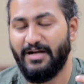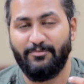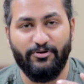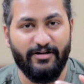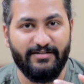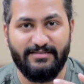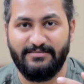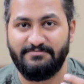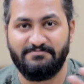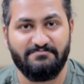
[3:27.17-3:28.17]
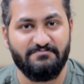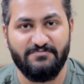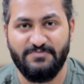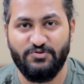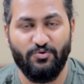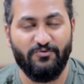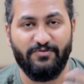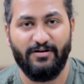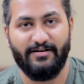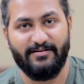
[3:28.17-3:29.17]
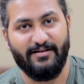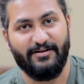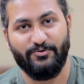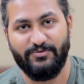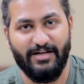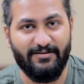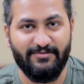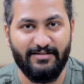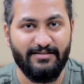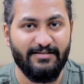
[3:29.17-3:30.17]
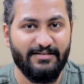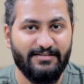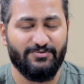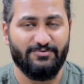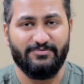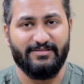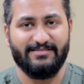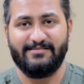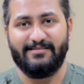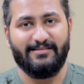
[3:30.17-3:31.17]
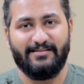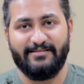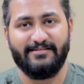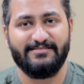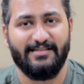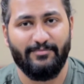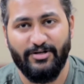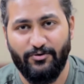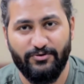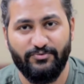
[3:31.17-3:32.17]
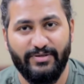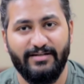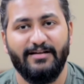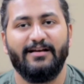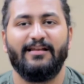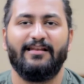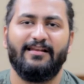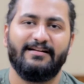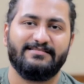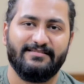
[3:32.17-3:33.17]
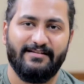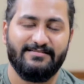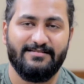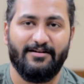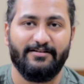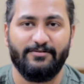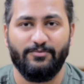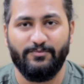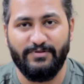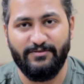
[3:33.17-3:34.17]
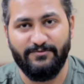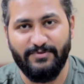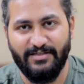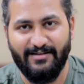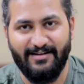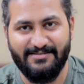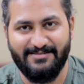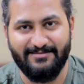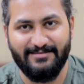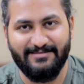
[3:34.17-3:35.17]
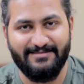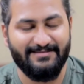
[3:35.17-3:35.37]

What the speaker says: ebonite. So far I don't have any. So this lengthy disclaimer out of the way, let's get started with the collection.